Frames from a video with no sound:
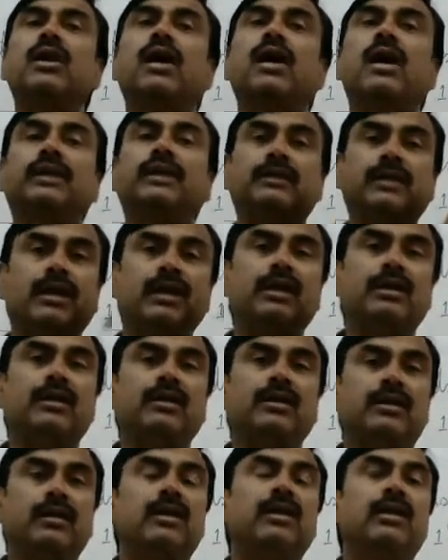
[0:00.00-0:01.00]
other
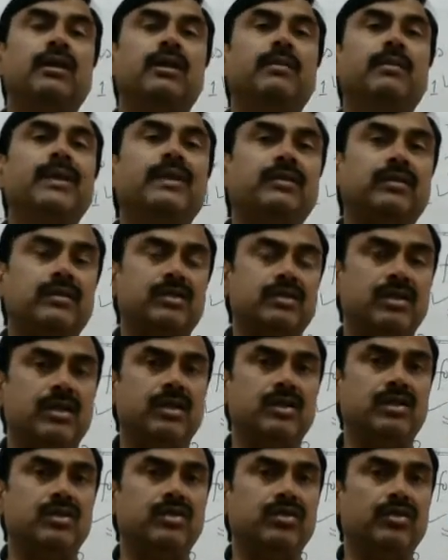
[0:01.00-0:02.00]
methods
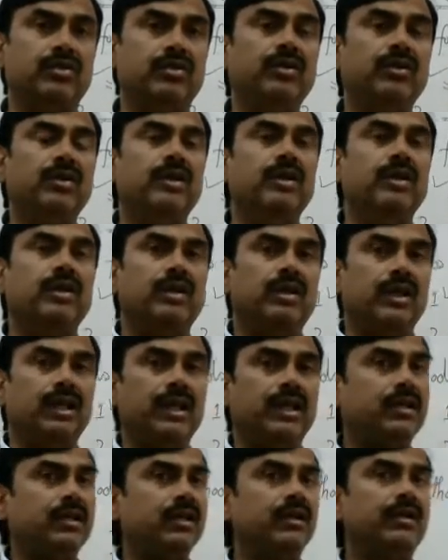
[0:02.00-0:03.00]
also,
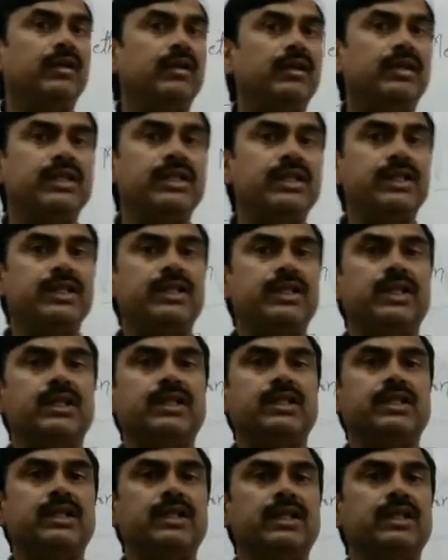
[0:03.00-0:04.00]
like disease
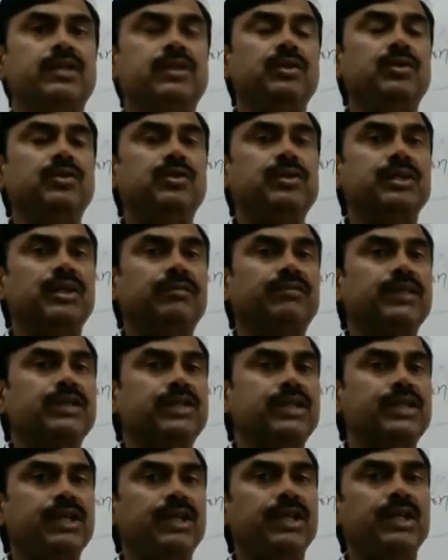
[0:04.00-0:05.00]
resistant use of the
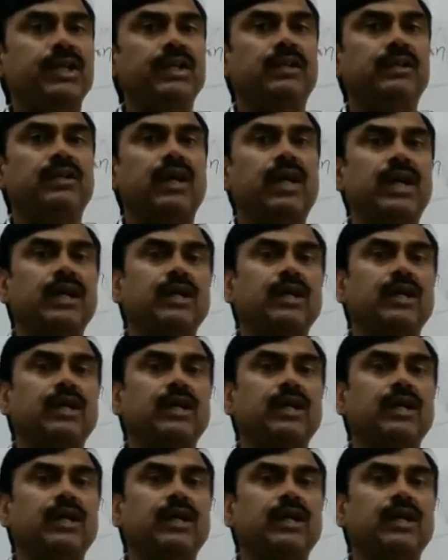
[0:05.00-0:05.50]
seed, the high